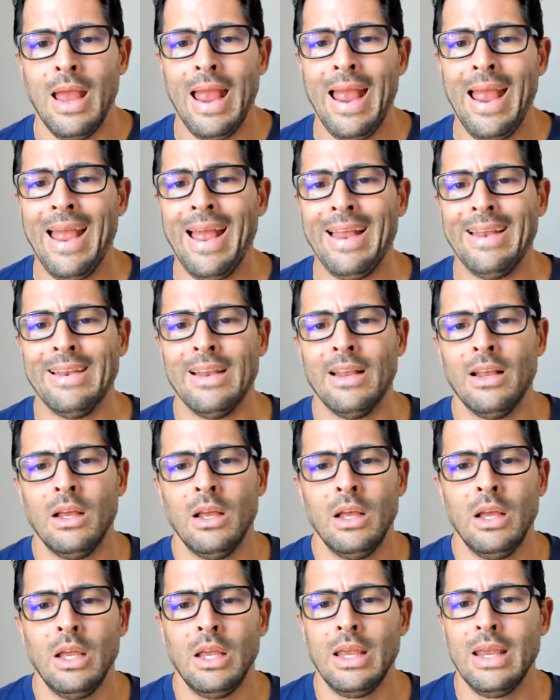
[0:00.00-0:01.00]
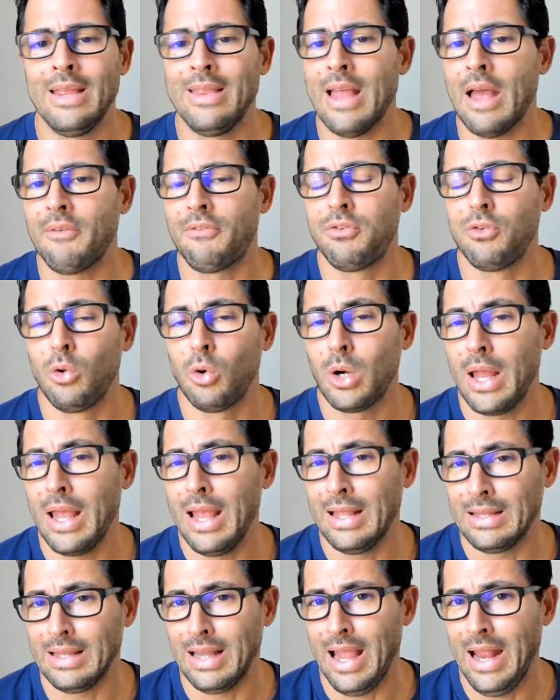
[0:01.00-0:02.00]
and in that Florida
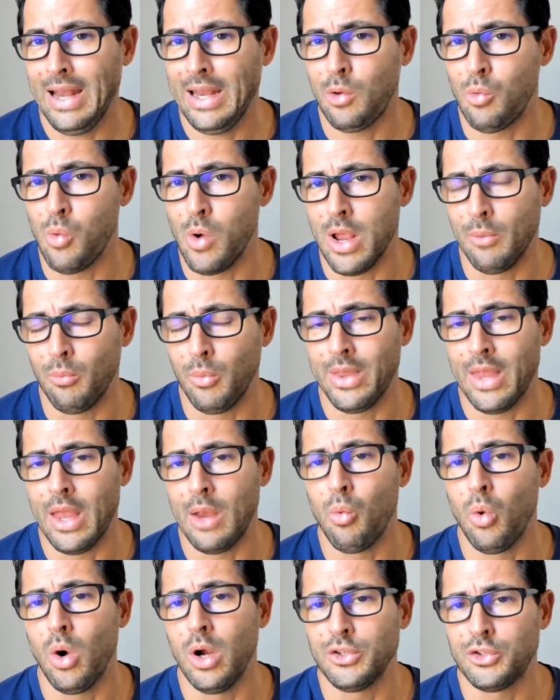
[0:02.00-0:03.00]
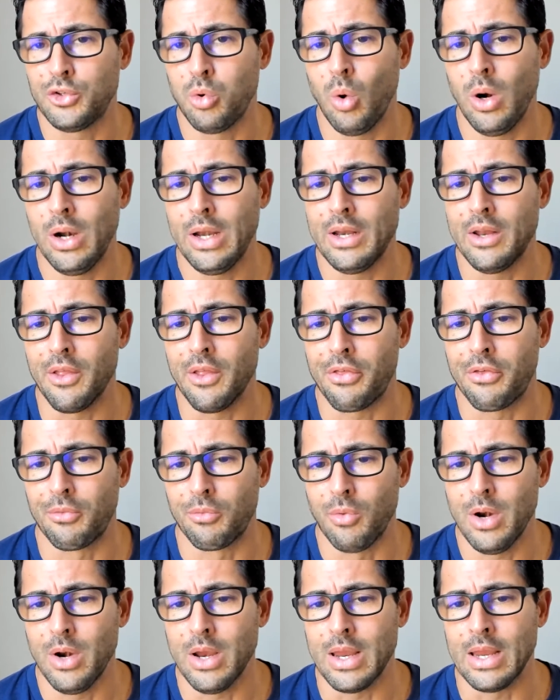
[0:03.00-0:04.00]
Atlantic win, when they won
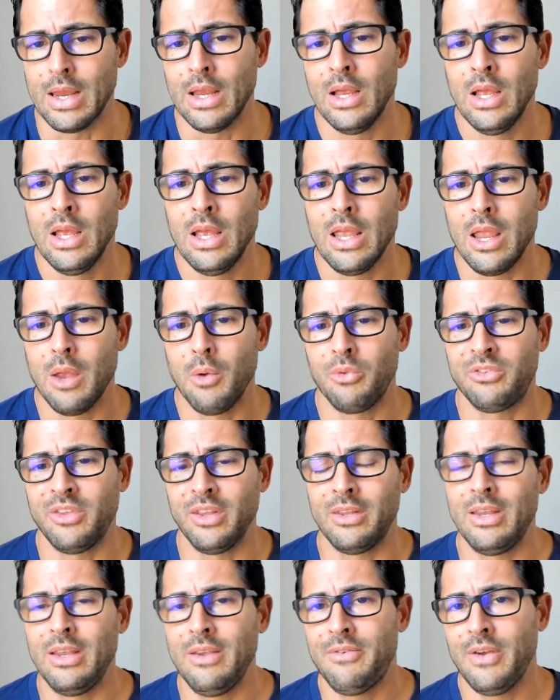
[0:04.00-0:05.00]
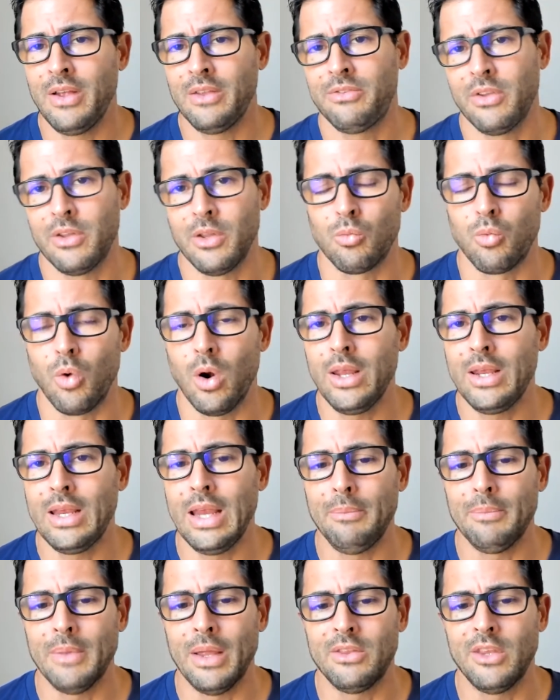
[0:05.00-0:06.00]
20-3, it was the defense and the running
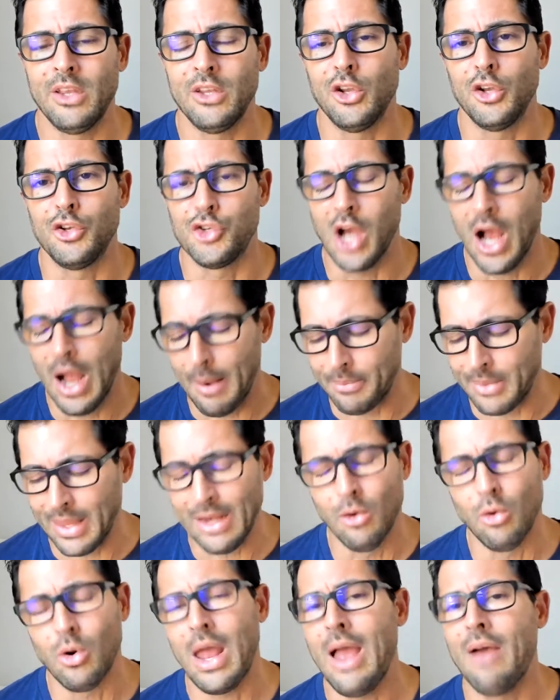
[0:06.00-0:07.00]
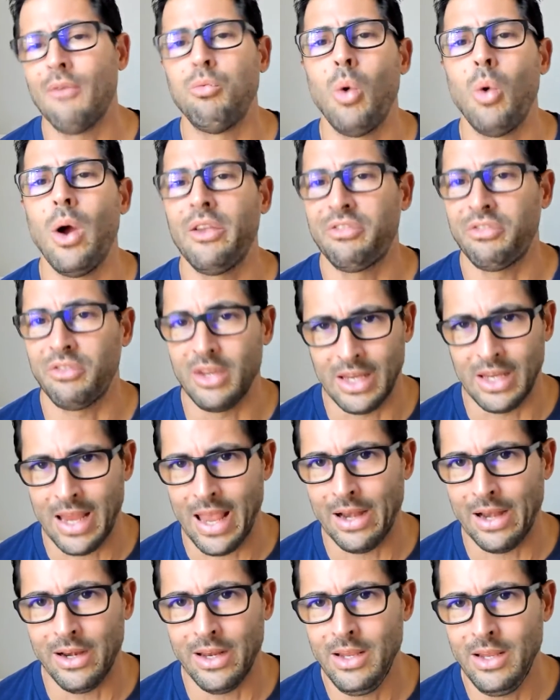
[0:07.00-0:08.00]
game that did the job. They don't have Wesley
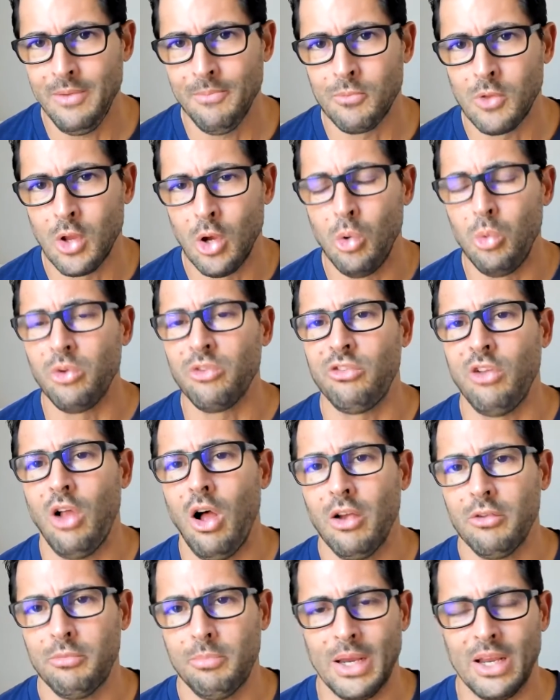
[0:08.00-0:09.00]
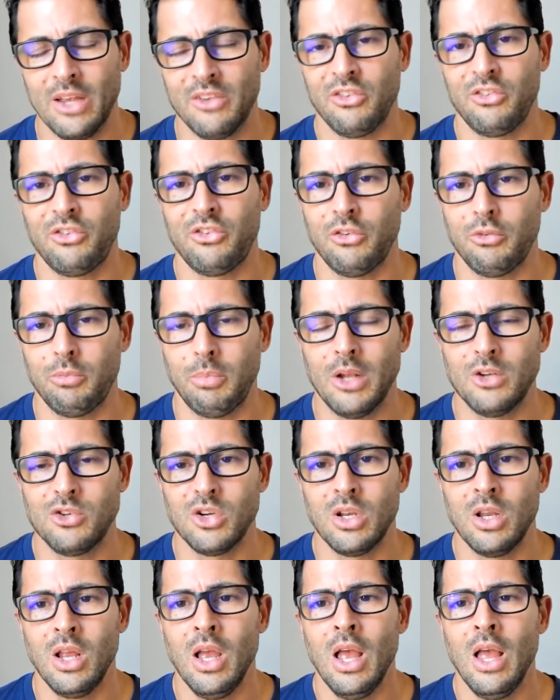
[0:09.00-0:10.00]
Kennedy, who was lost because of
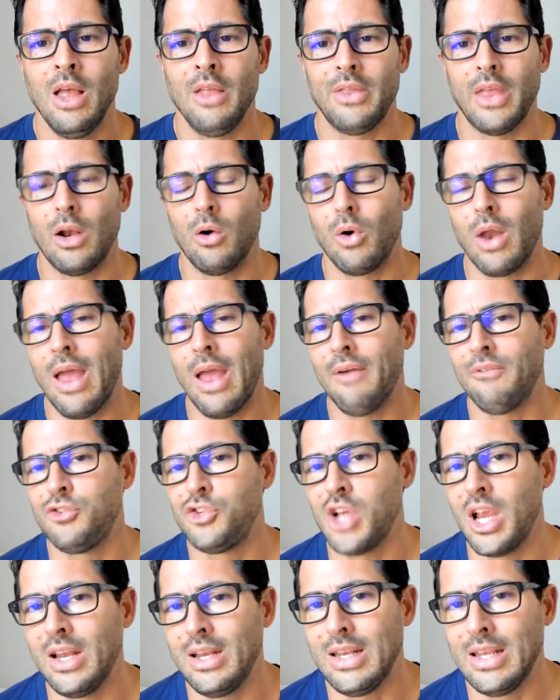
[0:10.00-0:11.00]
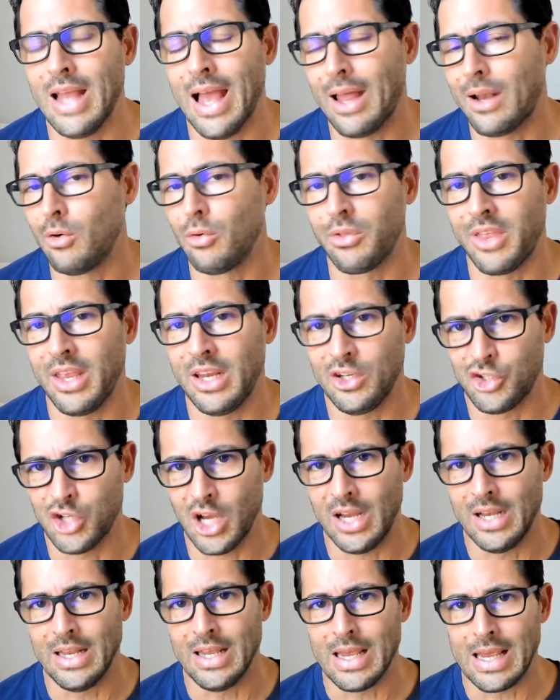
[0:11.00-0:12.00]
suspension. They don't have JD. I don't think
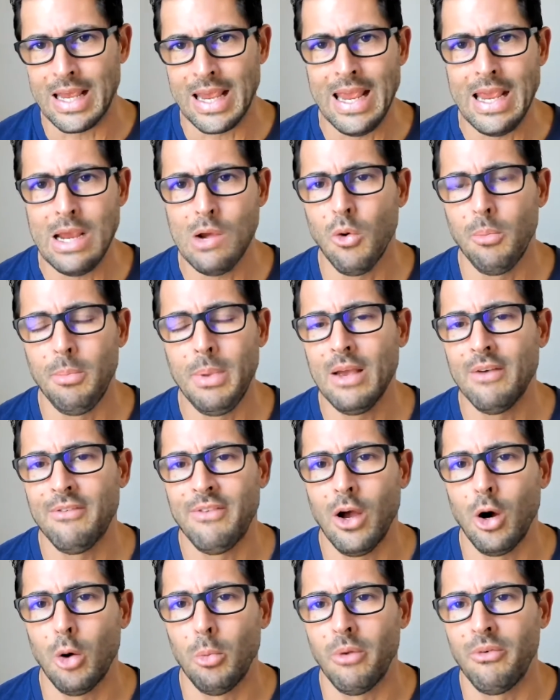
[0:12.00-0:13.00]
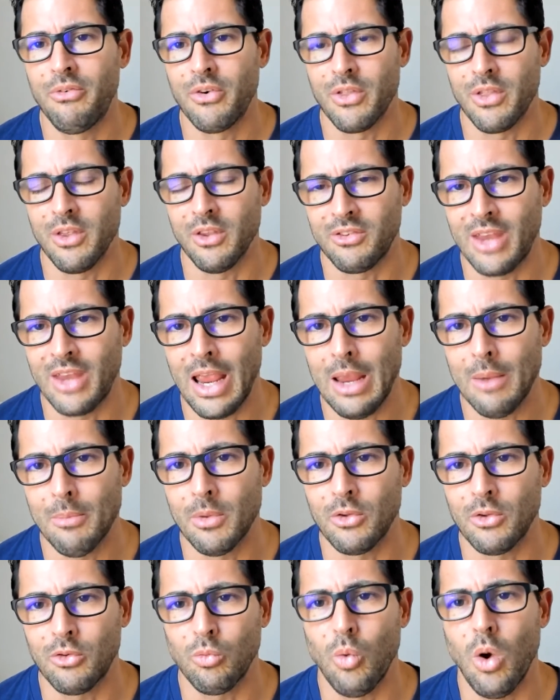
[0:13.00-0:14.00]
JD King will be available for this game
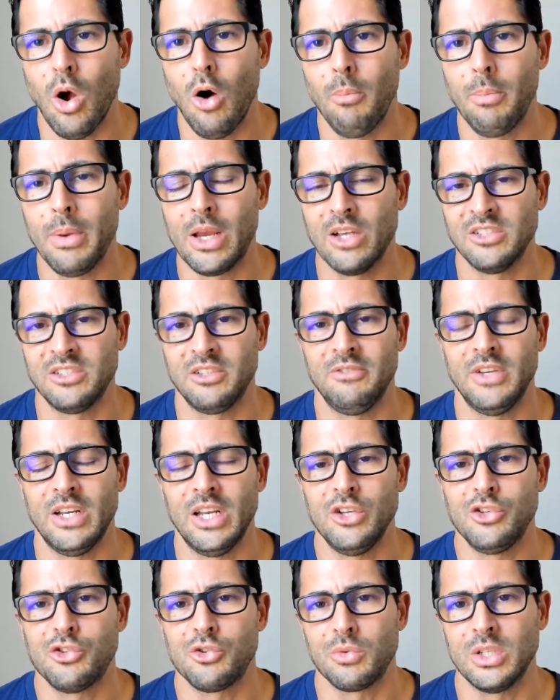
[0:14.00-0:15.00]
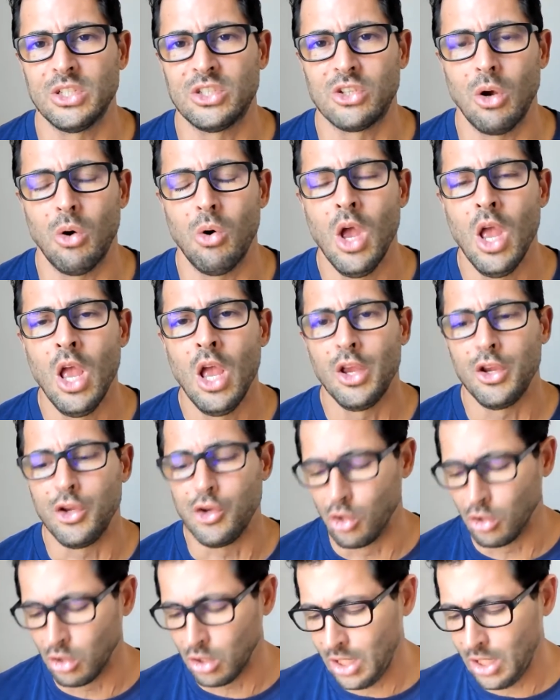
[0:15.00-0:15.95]
as well because of an injury. So you're